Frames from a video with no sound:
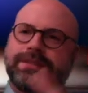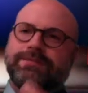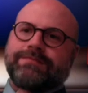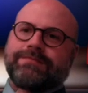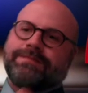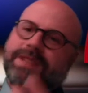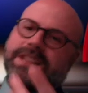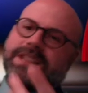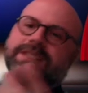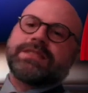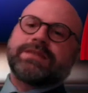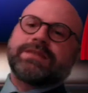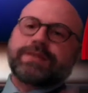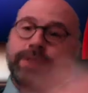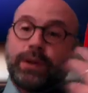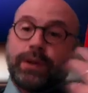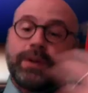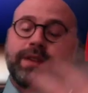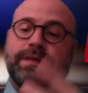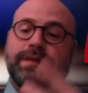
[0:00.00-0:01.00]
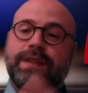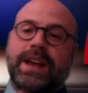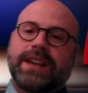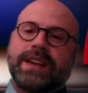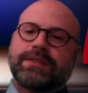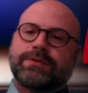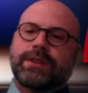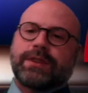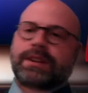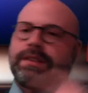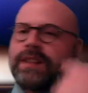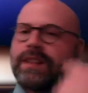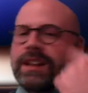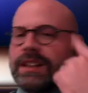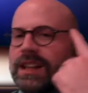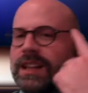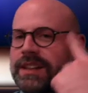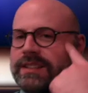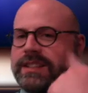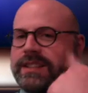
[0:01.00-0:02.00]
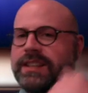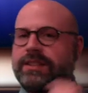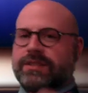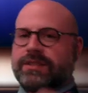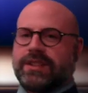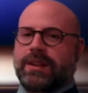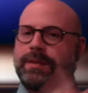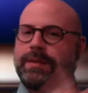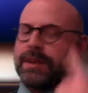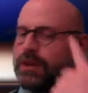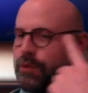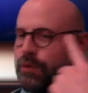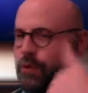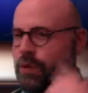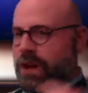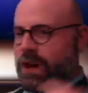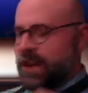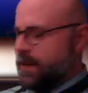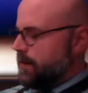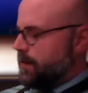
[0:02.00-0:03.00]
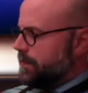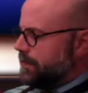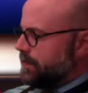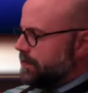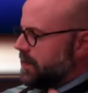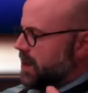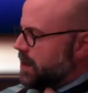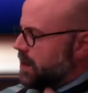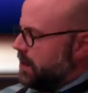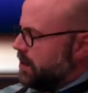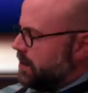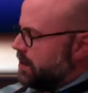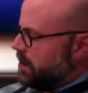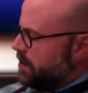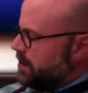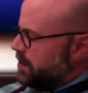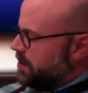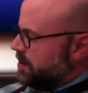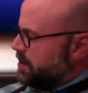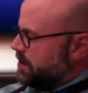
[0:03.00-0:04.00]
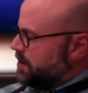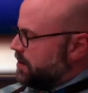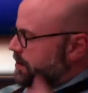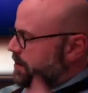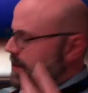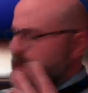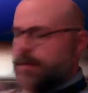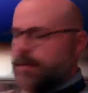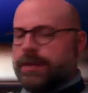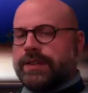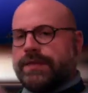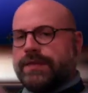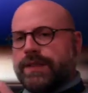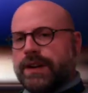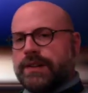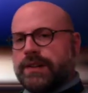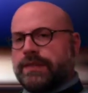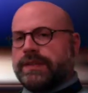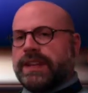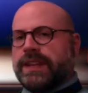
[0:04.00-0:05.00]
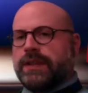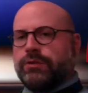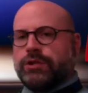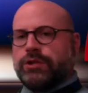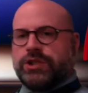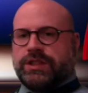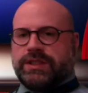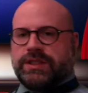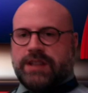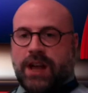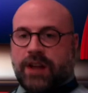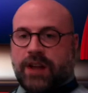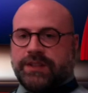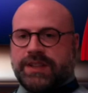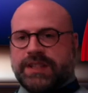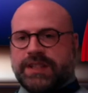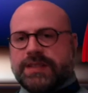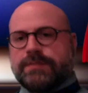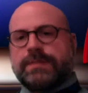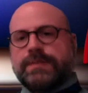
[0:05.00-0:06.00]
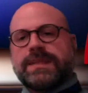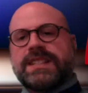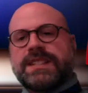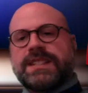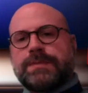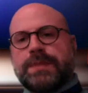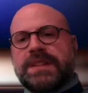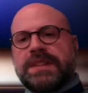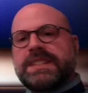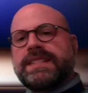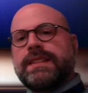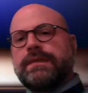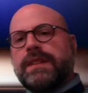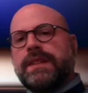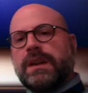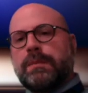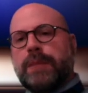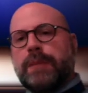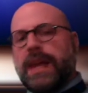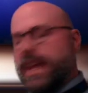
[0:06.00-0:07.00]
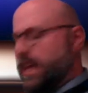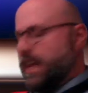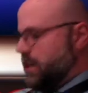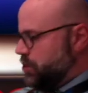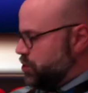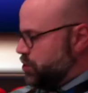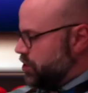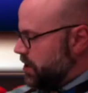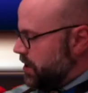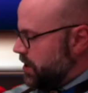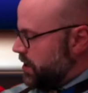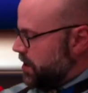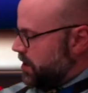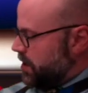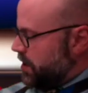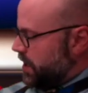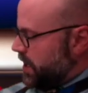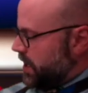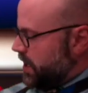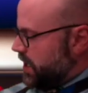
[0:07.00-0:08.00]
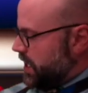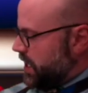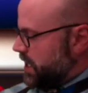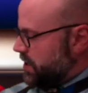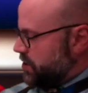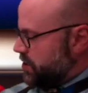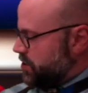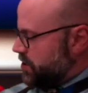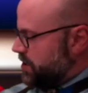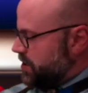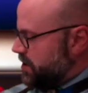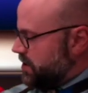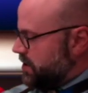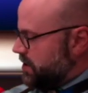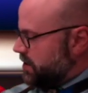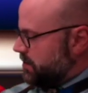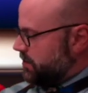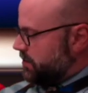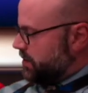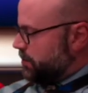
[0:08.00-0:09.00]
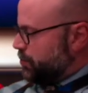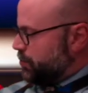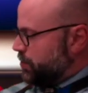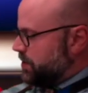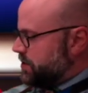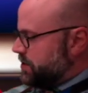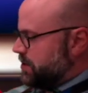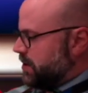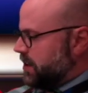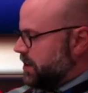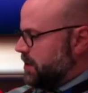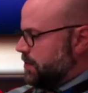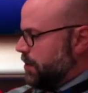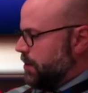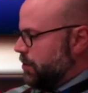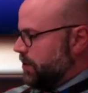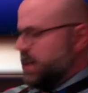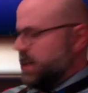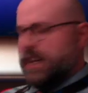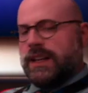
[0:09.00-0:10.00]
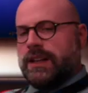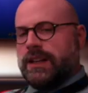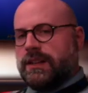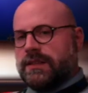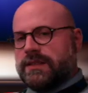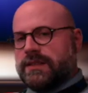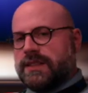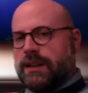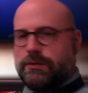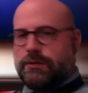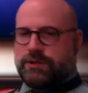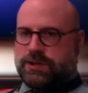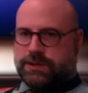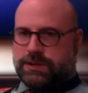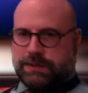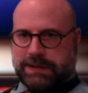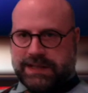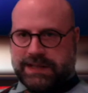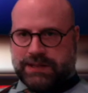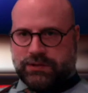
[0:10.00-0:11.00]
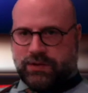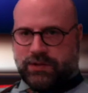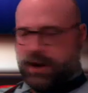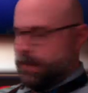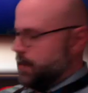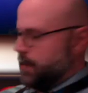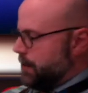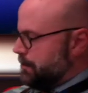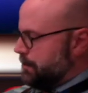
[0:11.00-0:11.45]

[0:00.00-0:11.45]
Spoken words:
It's flowing fast, right? You've got a lot of tears coming. You're wet. And think about the figurative language on this specific page. And the boy's talking about eating sandwiches with his grandma.